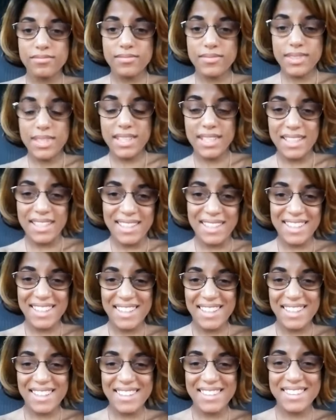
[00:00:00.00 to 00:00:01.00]
Hey
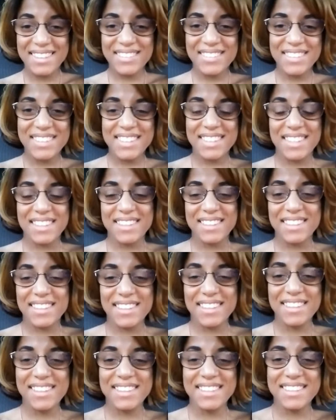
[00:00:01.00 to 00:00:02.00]
guys, what's going
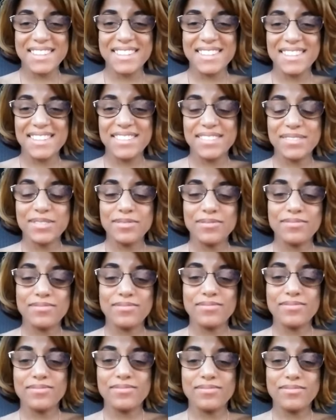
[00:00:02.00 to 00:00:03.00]
on?
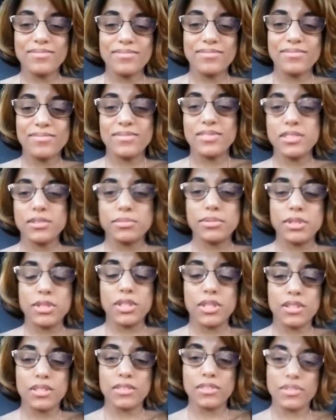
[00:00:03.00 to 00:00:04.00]
Hope you
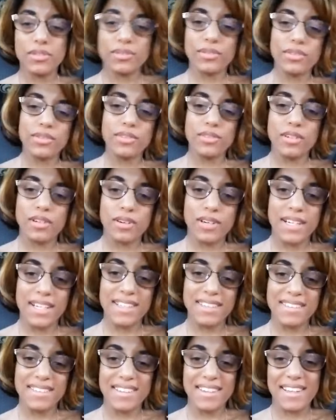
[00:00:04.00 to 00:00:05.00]
all doing alright
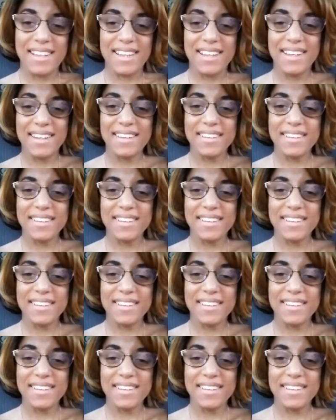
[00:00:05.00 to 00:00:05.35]
today.